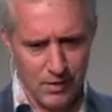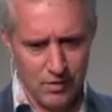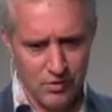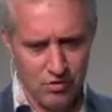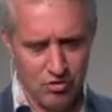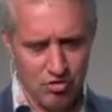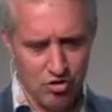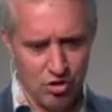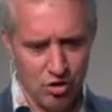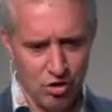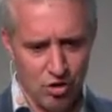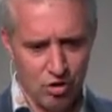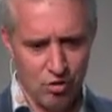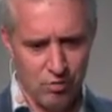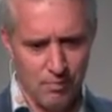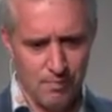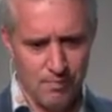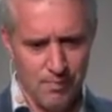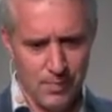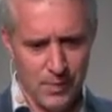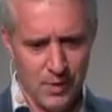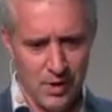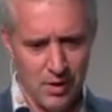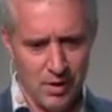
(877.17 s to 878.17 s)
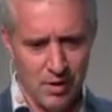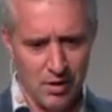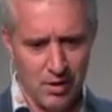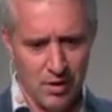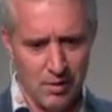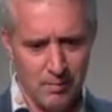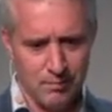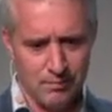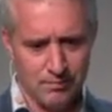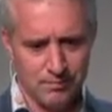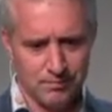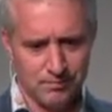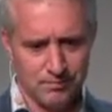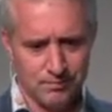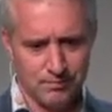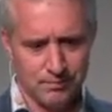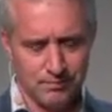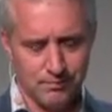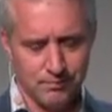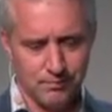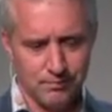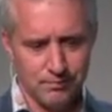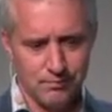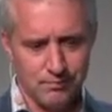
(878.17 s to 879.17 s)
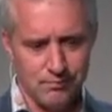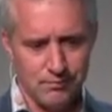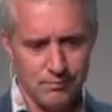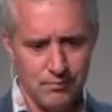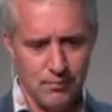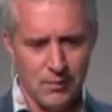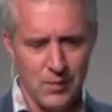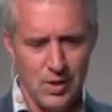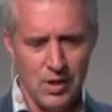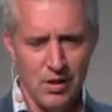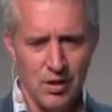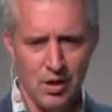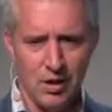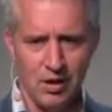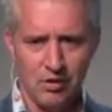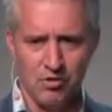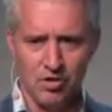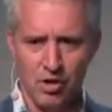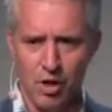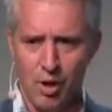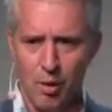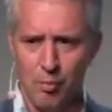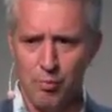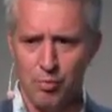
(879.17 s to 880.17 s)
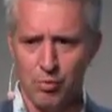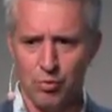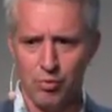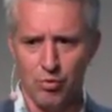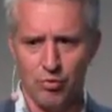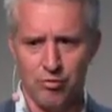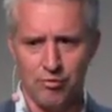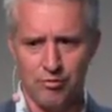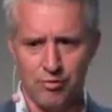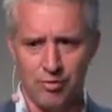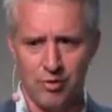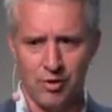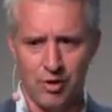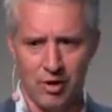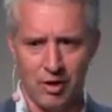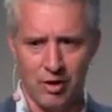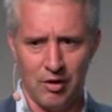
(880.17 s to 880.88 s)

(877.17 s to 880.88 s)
So an example of